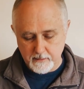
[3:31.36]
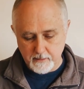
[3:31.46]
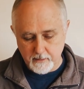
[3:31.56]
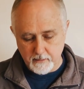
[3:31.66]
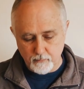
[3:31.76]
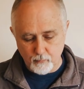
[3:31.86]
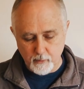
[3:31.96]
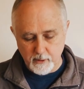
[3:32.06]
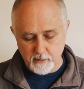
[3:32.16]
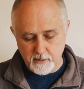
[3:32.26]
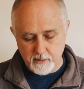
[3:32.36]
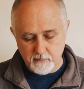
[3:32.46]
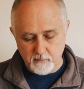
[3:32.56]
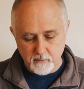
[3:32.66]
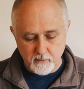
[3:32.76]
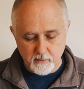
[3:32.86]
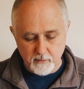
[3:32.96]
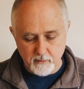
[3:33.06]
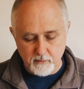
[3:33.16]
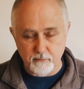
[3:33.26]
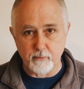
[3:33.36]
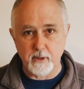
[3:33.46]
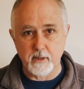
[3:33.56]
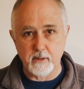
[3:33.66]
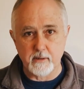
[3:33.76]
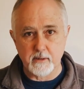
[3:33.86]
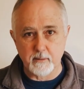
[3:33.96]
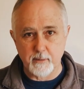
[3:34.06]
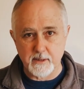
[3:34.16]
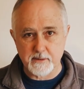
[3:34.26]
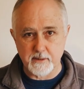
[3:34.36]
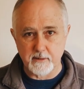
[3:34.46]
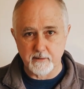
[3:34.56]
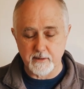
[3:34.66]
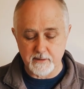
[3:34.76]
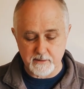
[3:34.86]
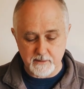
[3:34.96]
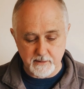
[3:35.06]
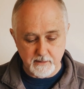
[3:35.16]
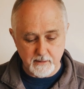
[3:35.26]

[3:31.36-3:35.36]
Uh, we then did three capacity tests,